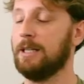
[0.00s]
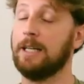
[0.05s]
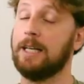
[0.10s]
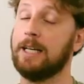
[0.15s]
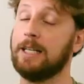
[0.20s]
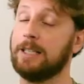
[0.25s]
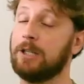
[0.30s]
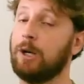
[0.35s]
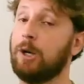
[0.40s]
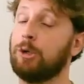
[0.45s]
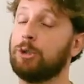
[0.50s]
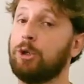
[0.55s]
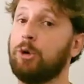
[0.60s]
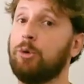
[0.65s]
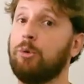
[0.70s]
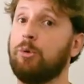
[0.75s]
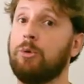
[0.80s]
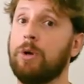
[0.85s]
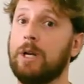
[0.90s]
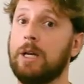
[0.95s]
It's
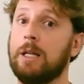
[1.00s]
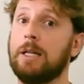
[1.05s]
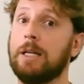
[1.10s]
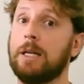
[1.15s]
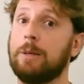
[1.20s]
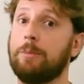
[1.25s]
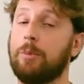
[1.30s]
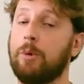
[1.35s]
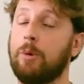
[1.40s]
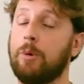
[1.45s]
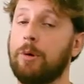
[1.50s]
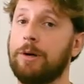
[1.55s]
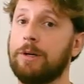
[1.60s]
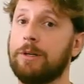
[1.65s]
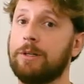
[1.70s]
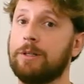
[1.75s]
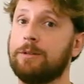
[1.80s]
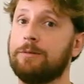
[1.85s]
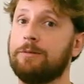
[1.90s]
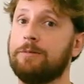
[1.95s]
also really
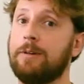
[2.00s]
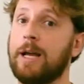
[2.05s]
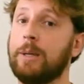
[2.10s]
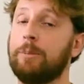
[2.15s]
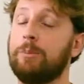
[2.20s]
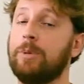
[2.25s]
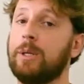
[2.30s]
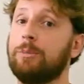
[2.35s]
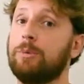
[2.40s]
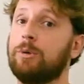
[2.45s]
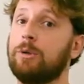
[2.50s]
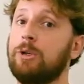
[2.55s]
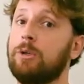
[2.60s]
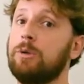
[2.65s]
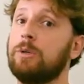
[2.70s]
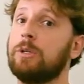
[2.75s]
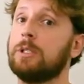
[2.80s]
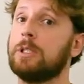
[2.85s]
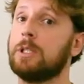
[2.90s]
important to find people you can